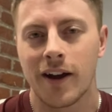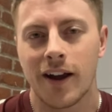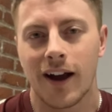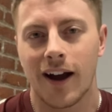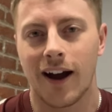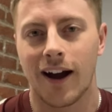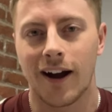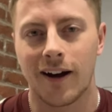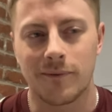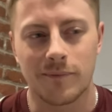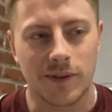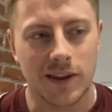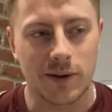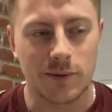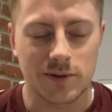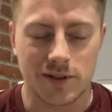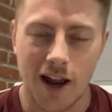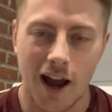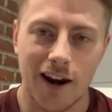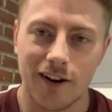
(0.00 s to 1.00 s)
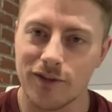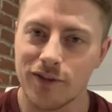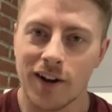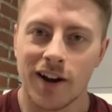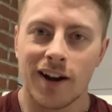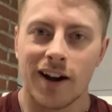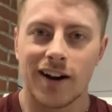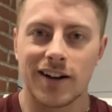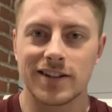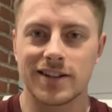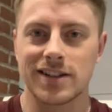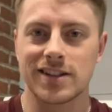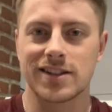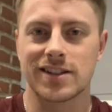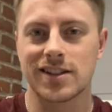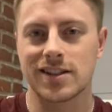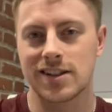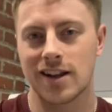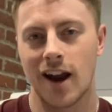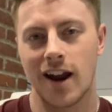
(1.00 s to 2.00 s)
Um, he was kind of just
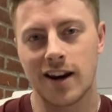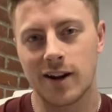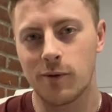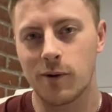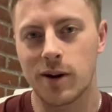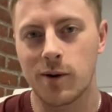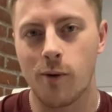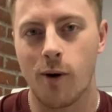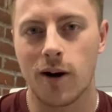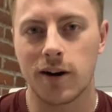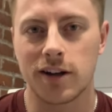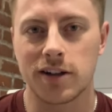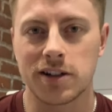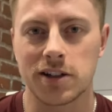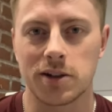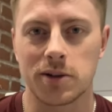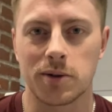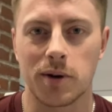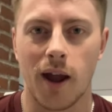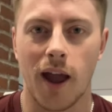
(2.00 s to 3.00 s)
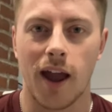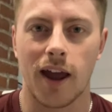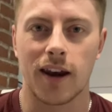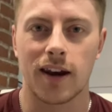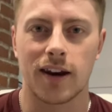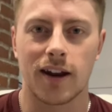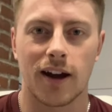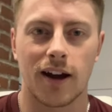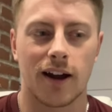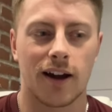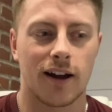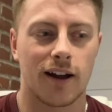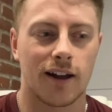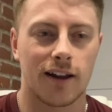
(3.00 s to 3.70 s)
deciding what he wanted to do and uh,